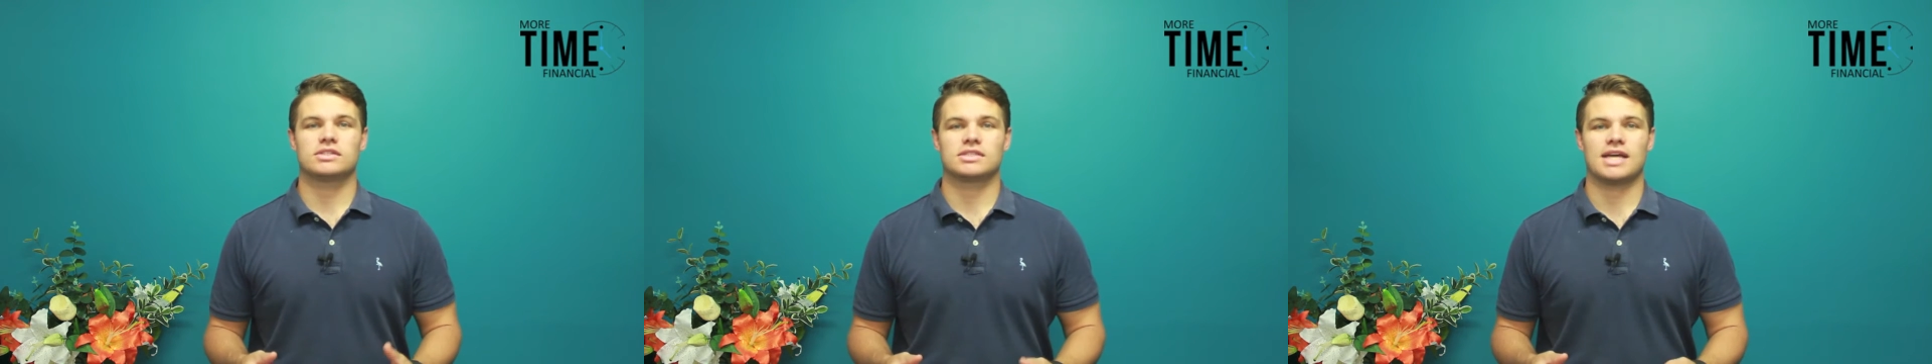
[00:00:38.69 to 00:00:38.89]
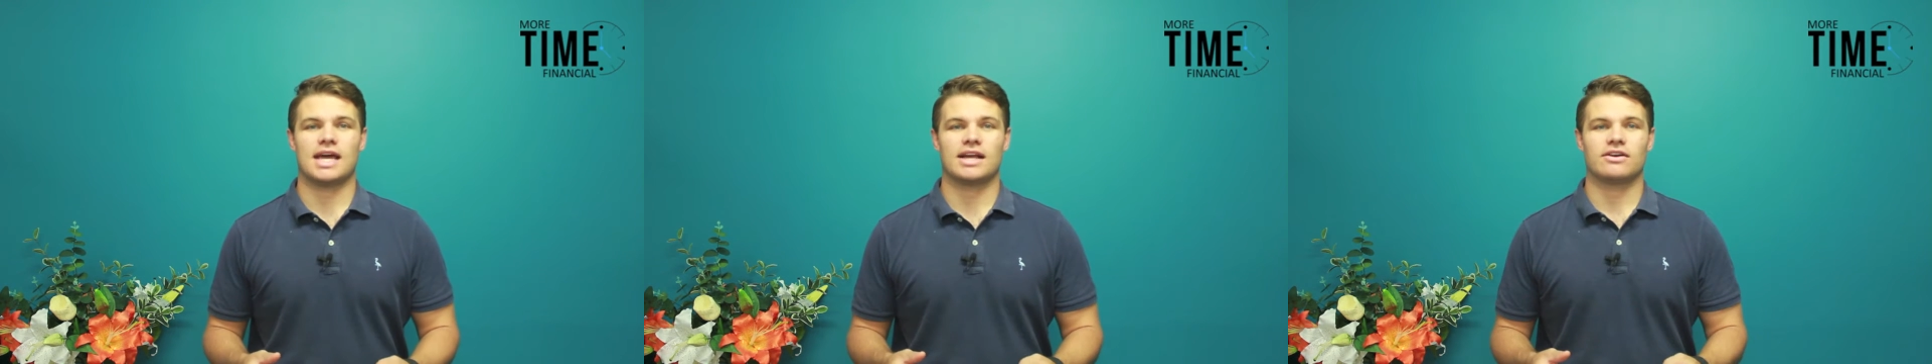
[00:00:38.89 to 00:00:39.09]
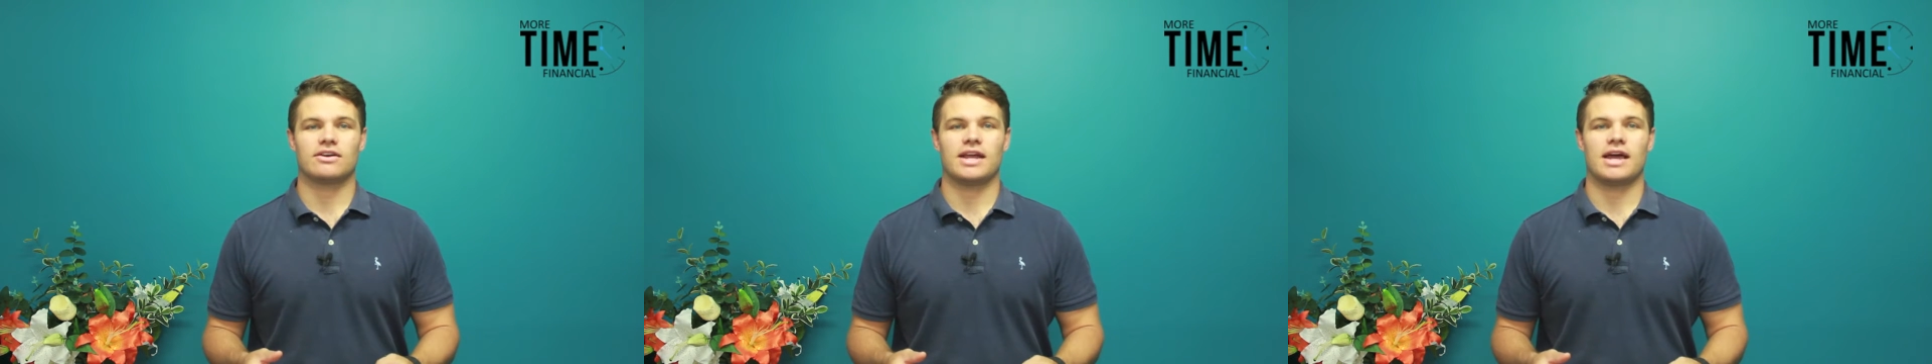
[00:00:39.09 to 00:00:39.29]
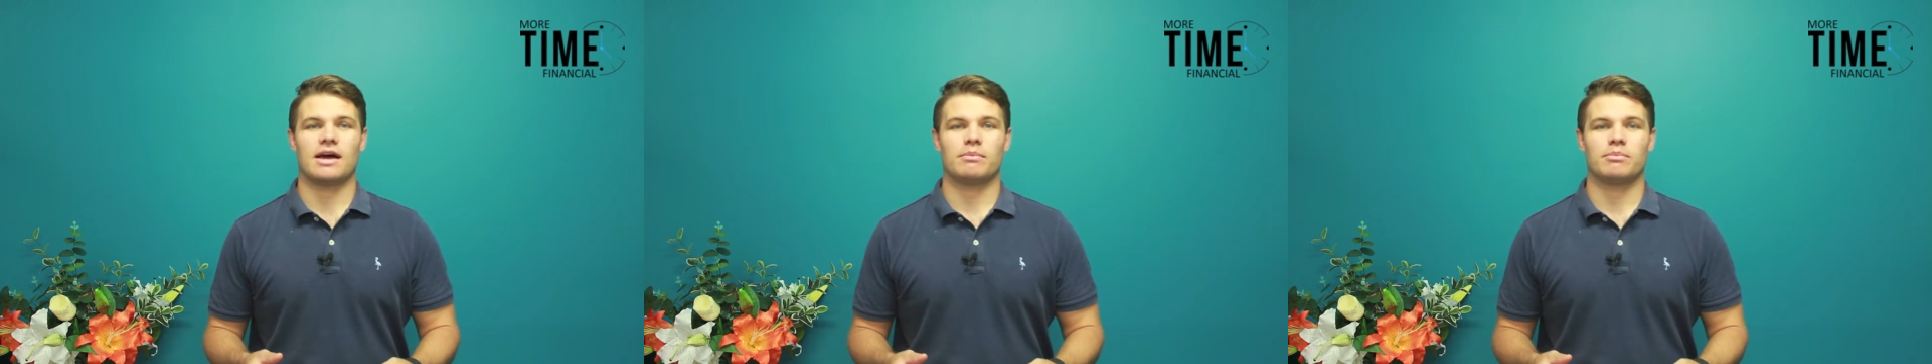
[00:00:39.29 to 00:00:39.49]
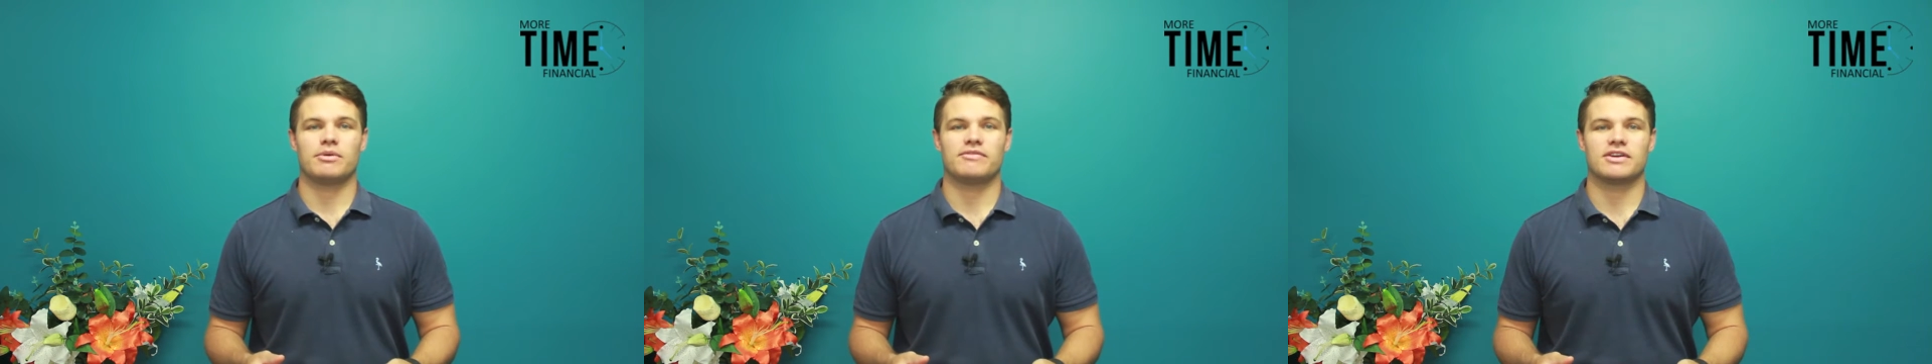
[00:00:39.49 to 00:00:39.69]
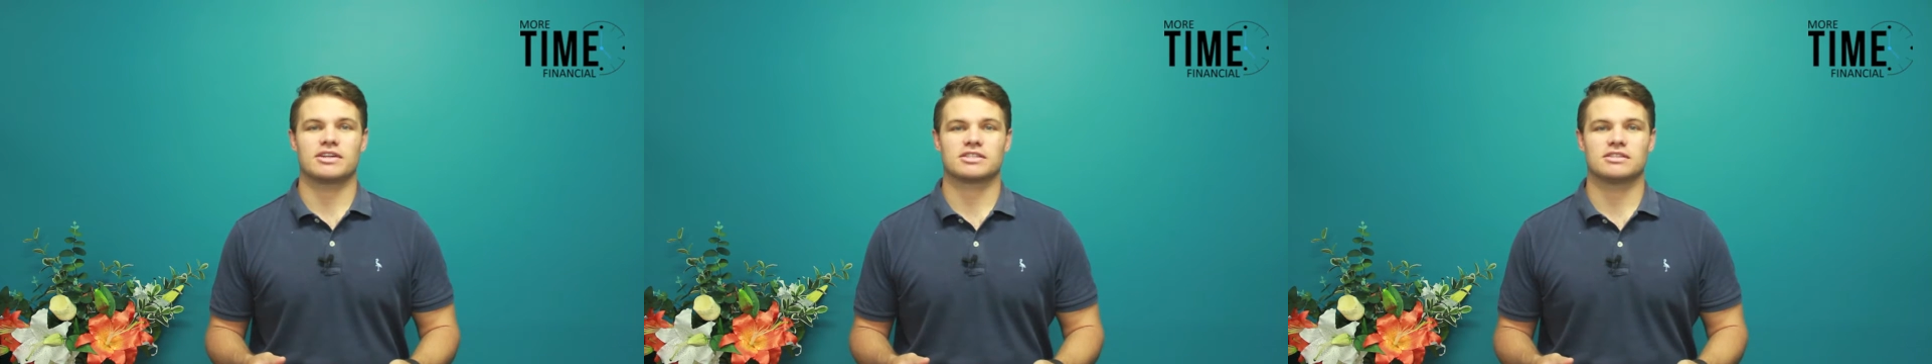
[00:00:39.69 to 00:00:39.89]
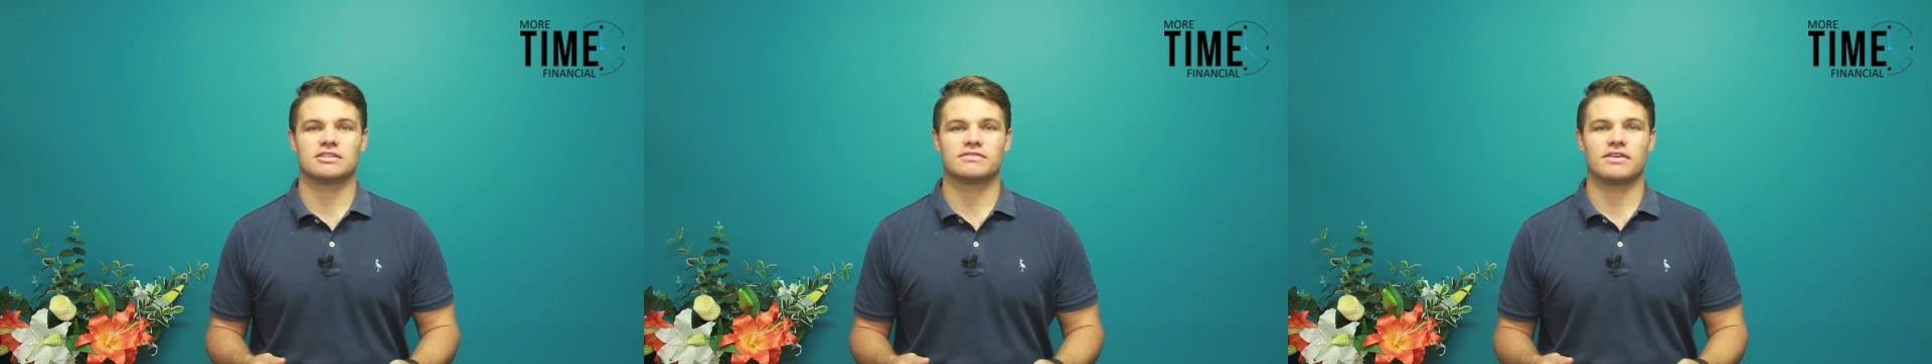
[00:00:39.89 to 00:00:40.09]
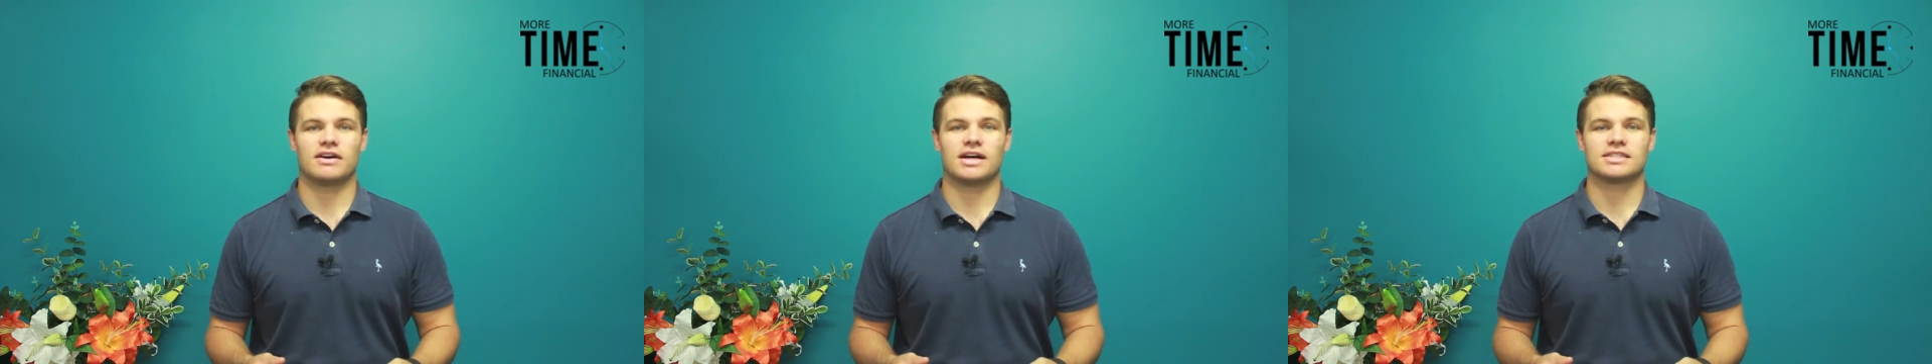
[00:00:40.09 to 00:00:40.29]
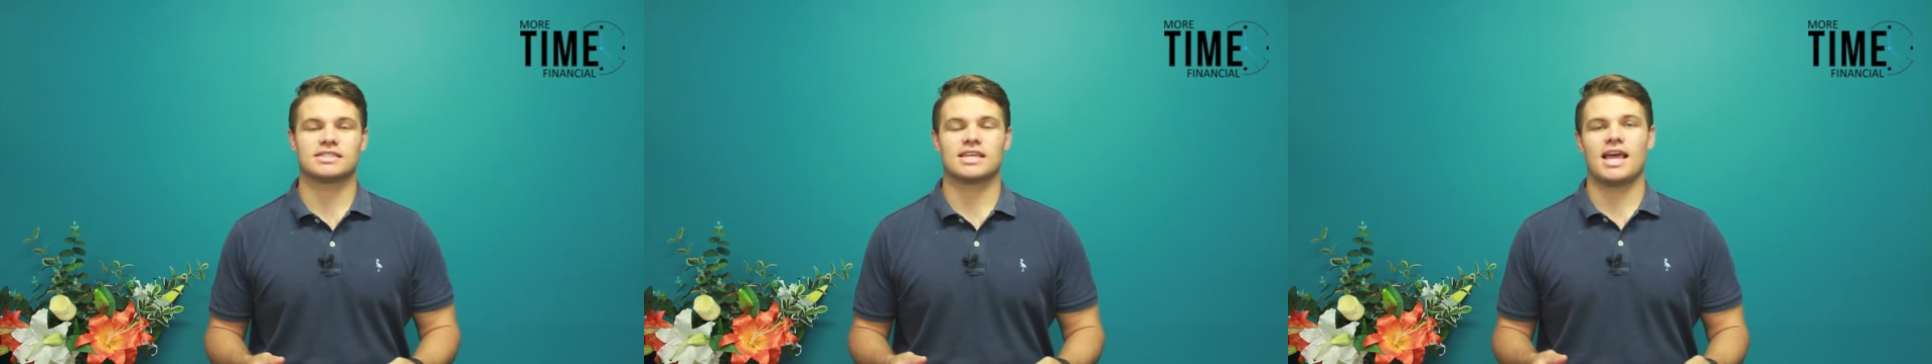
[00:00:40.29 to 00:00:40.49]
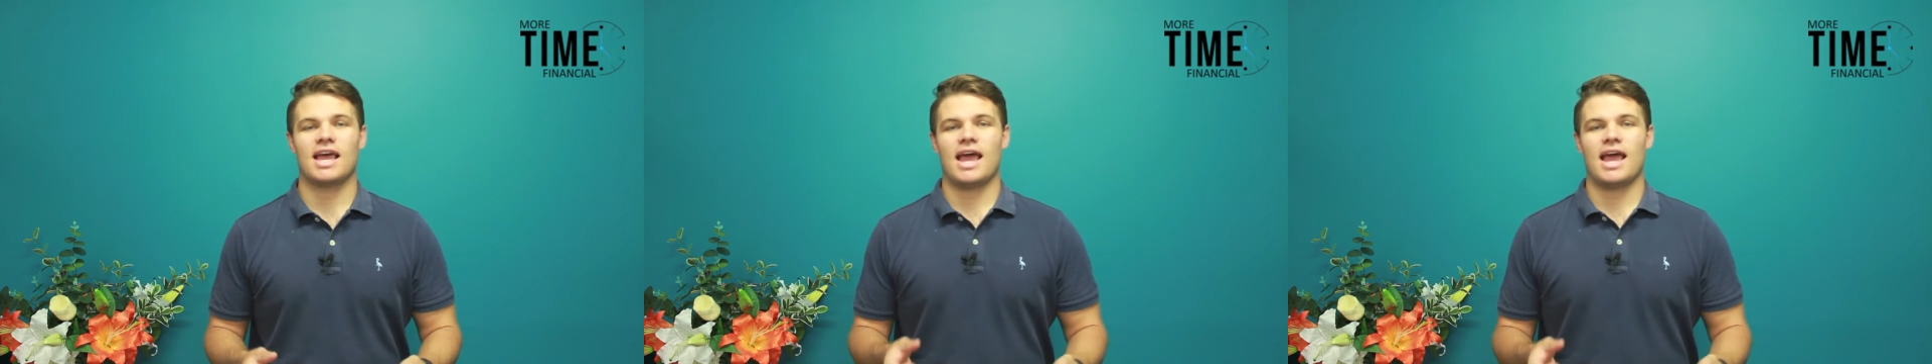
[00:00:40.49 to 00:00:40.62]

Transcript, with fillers: to take on our professional advice